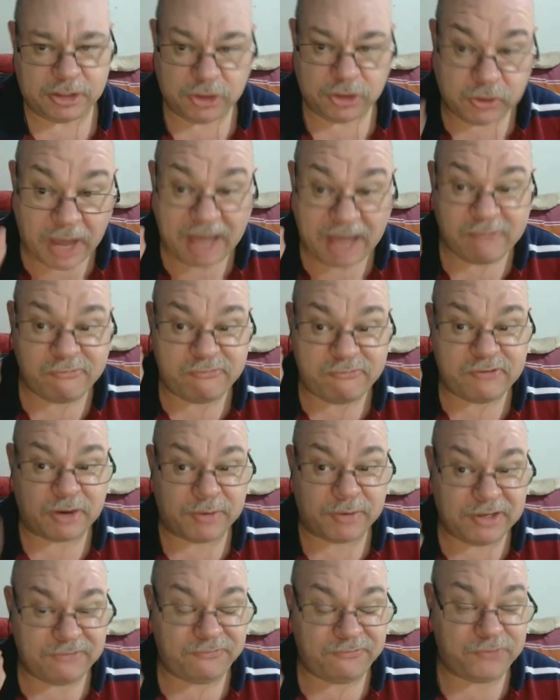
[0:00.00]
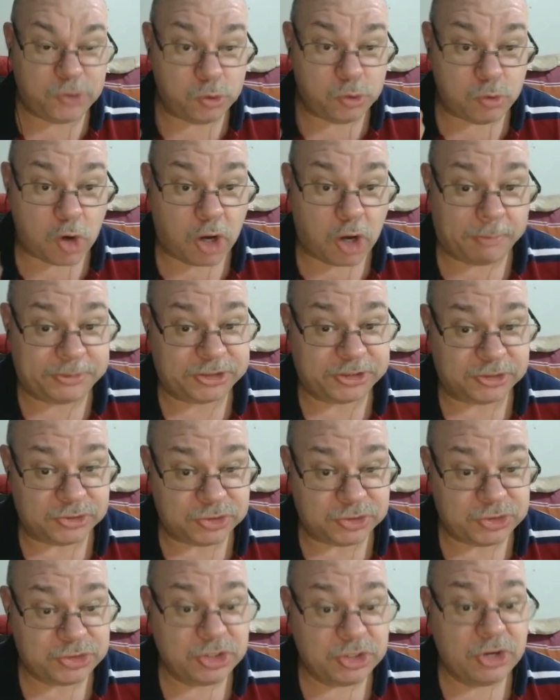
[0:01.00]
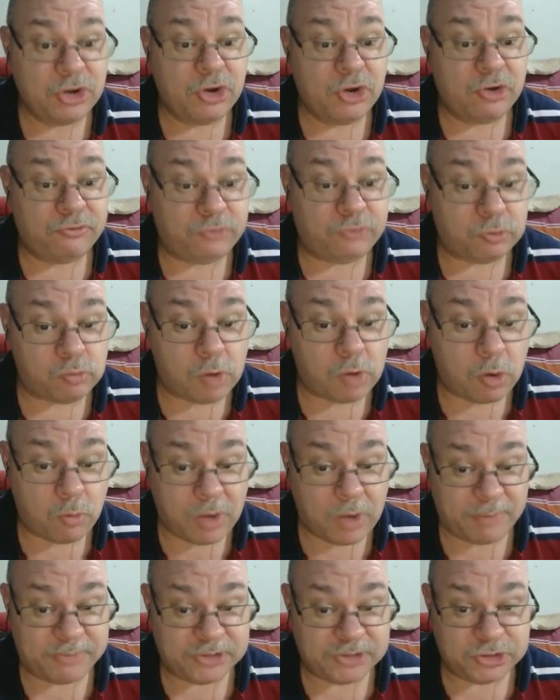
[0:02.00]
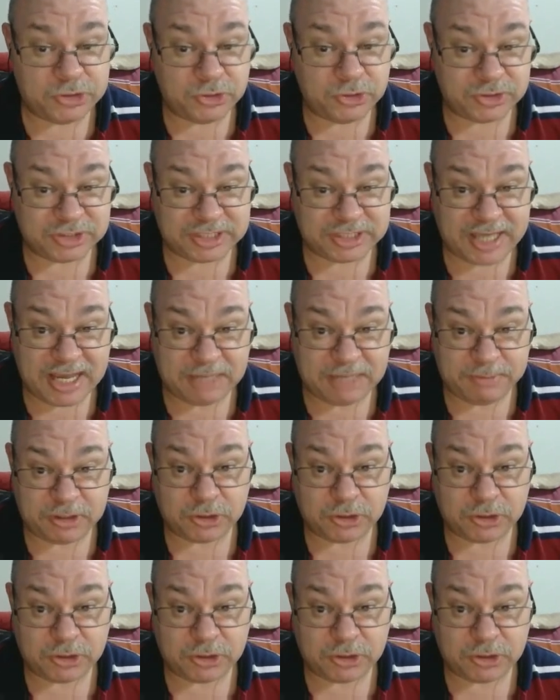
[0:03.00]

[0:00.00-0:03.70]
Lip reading: You have very few options for what weapons you can take,